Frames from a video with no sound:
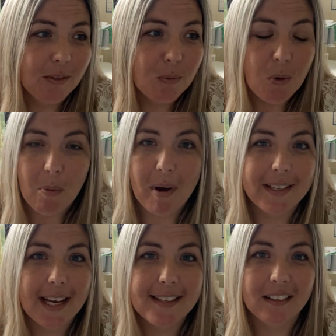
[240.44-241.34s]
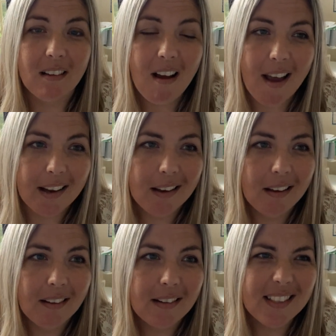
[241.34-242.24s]
what my days are like.
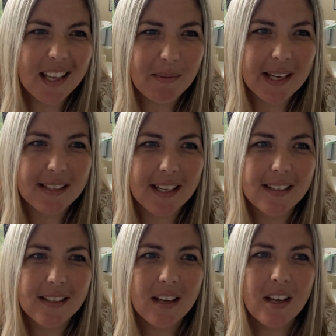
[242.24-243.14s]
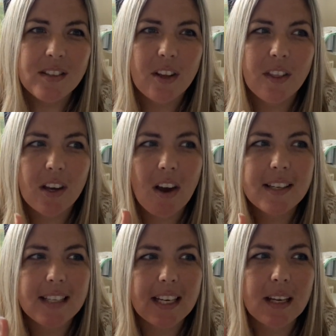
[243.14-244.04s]
Does that make sense? So the
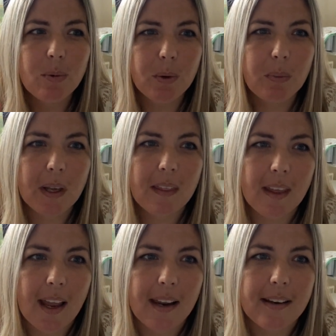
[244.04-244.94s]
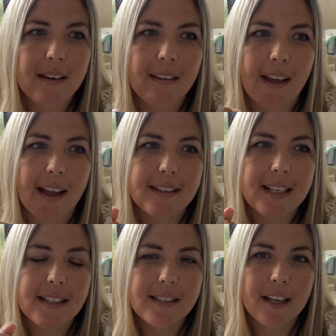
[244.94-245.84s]
idea would be then that
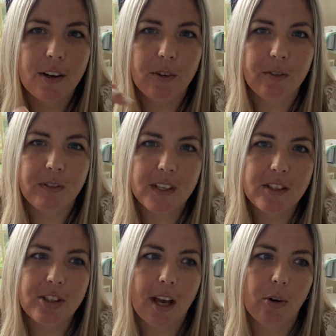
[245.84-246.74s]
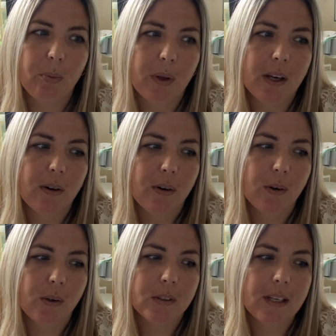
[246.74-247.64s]
instead of this channel being
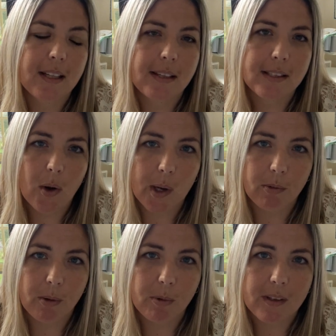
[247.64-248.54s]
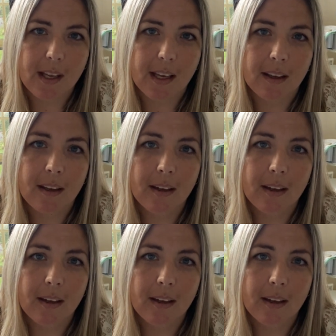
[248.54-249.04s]
called In the Sewing Room with Nick,